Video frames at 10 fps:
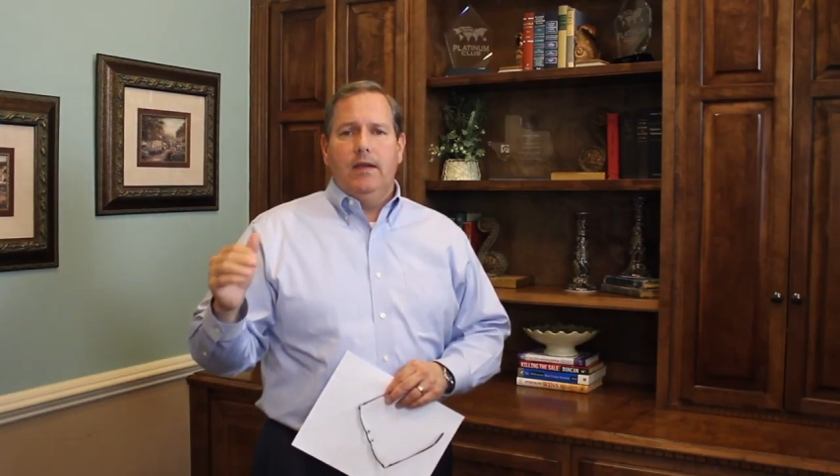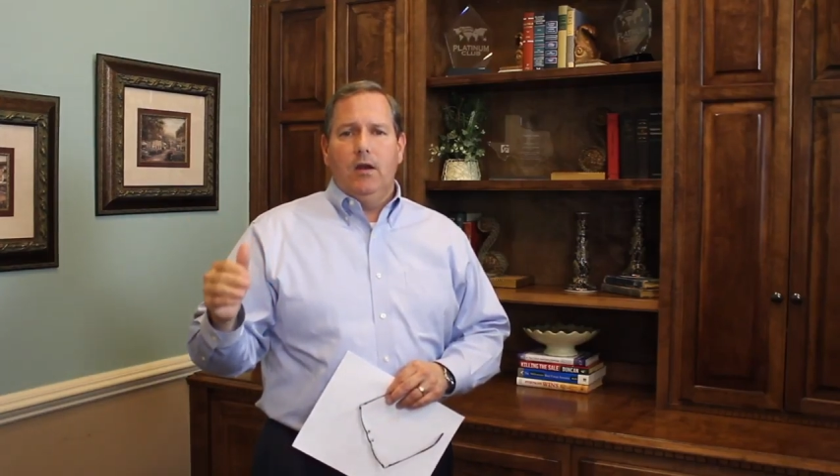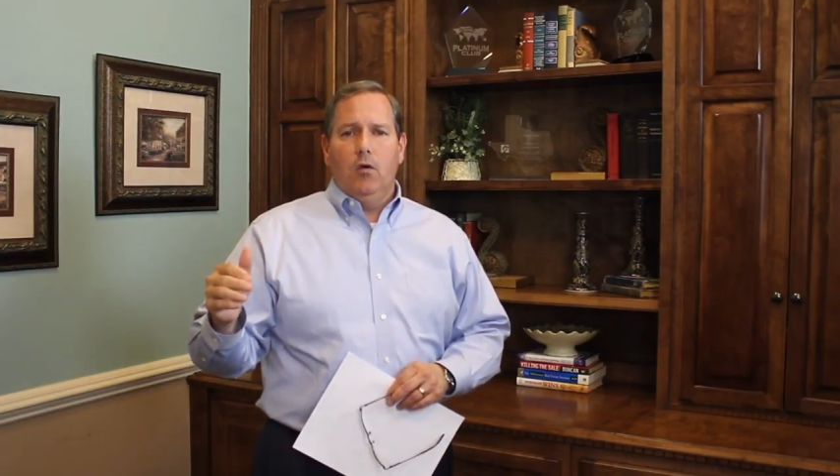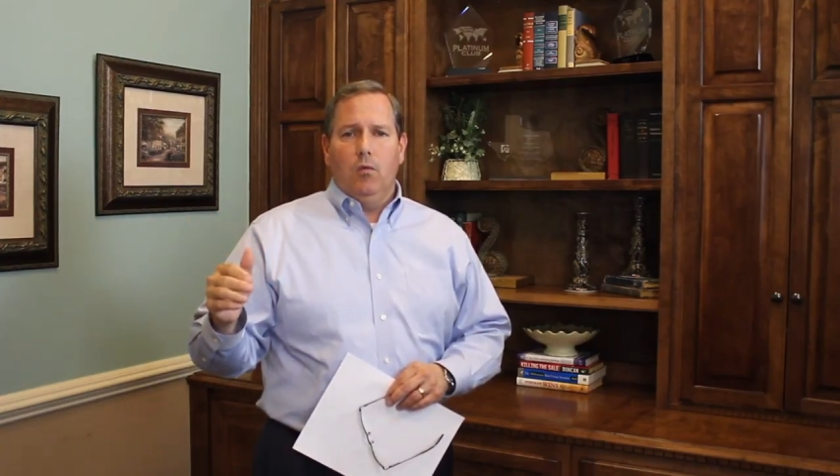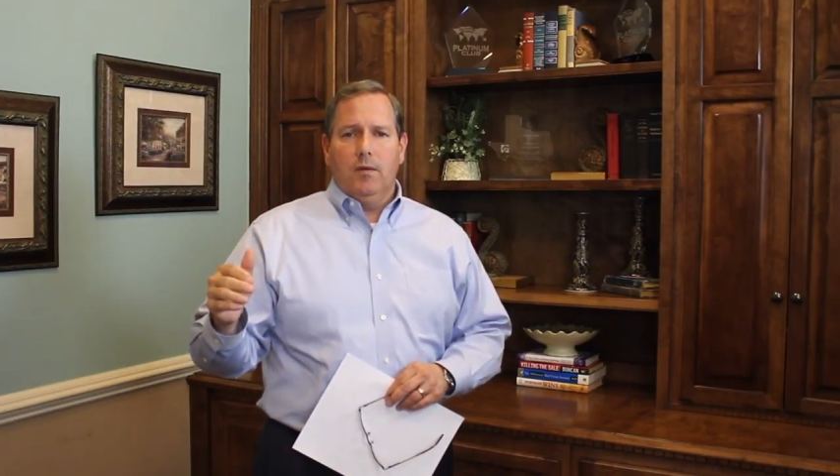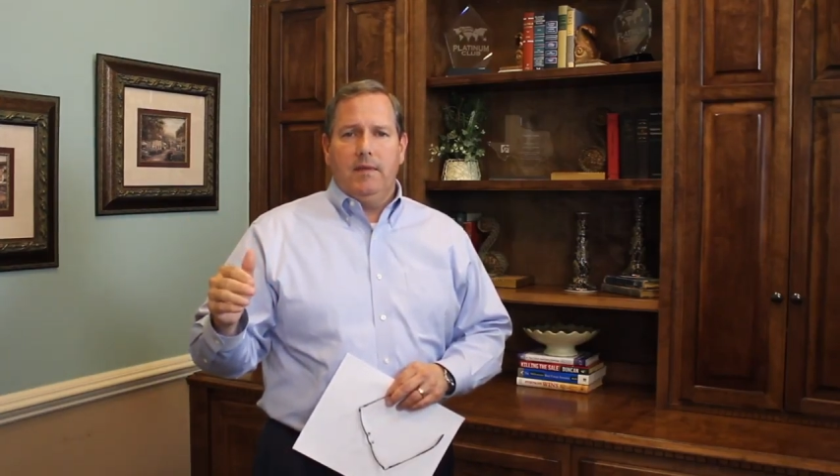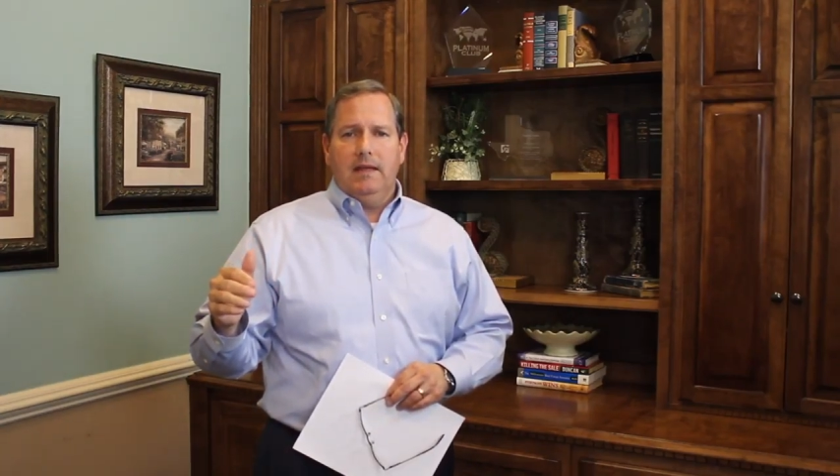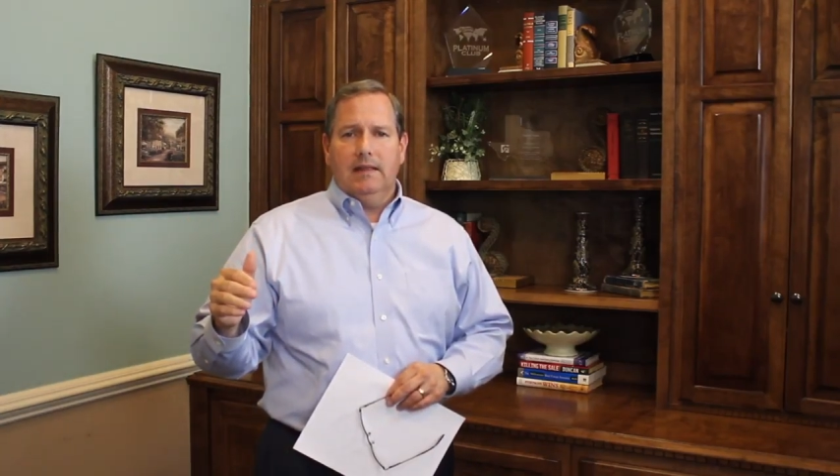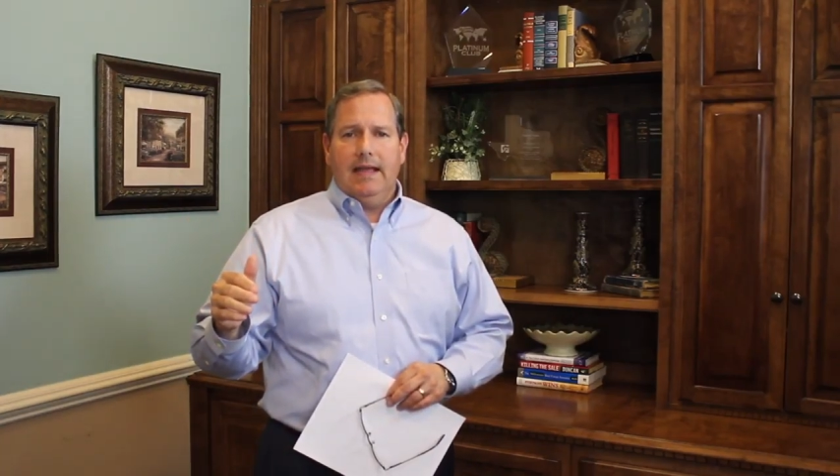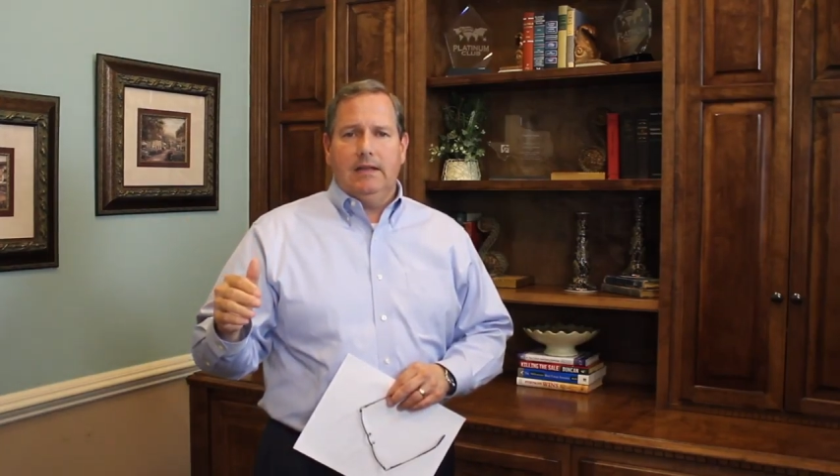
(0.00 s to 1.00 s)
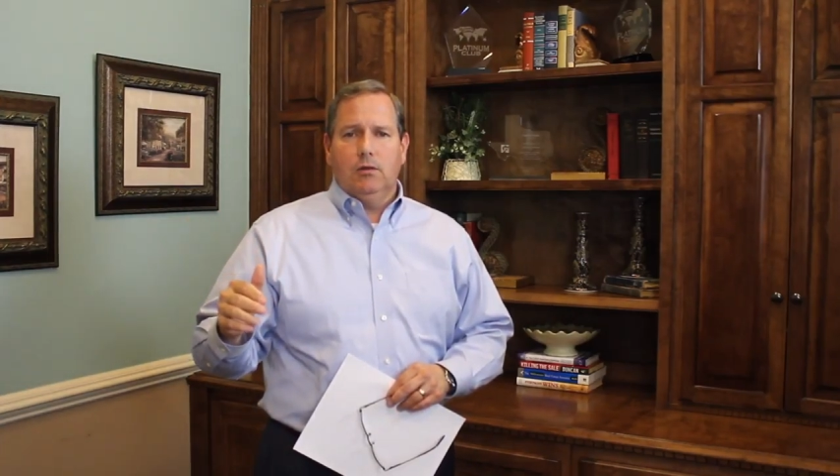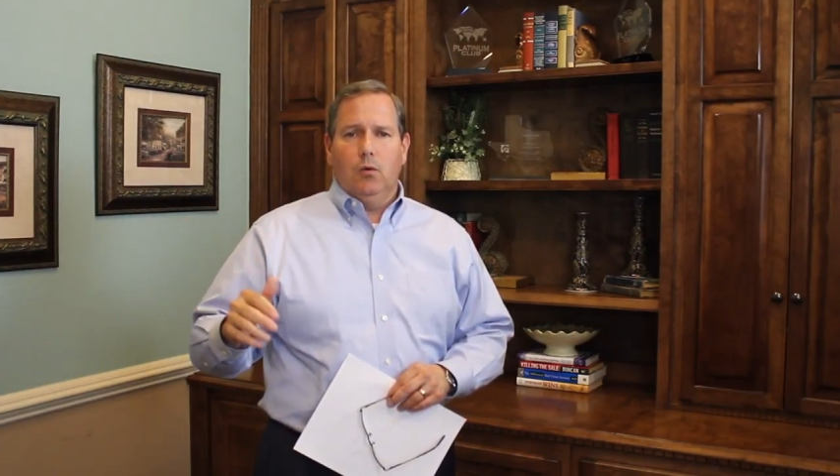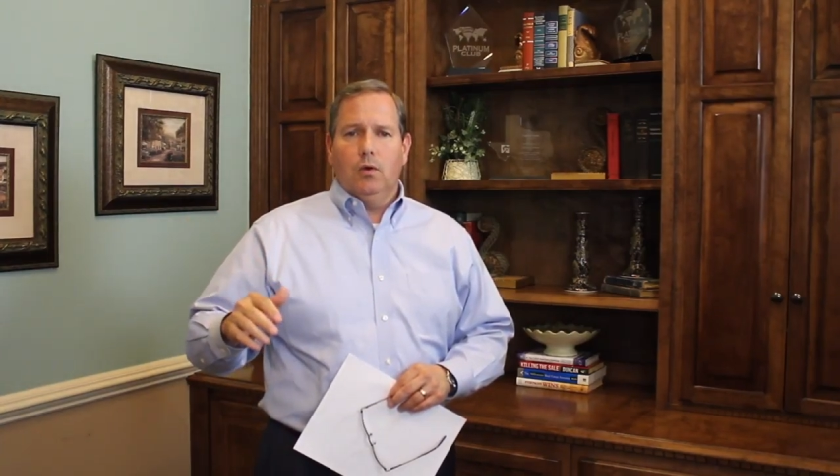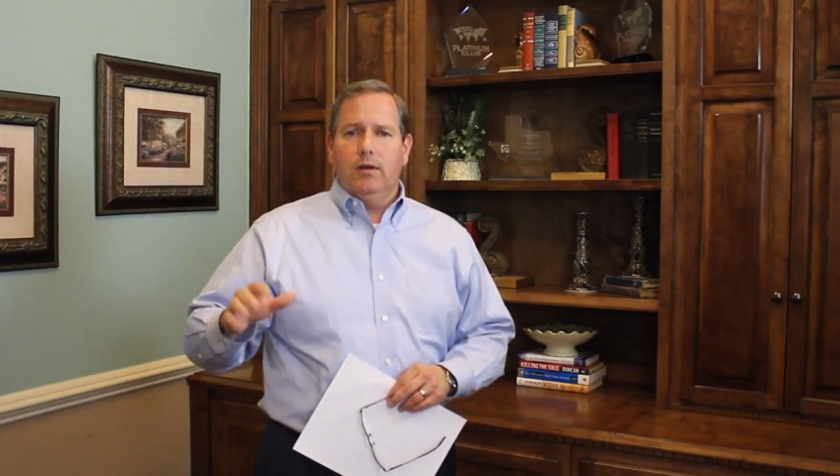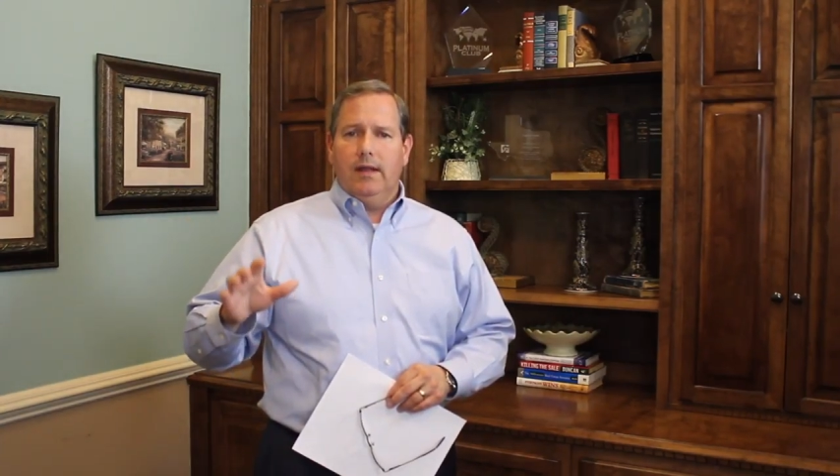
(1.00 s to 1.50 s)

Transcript: They don't want to be a landlord.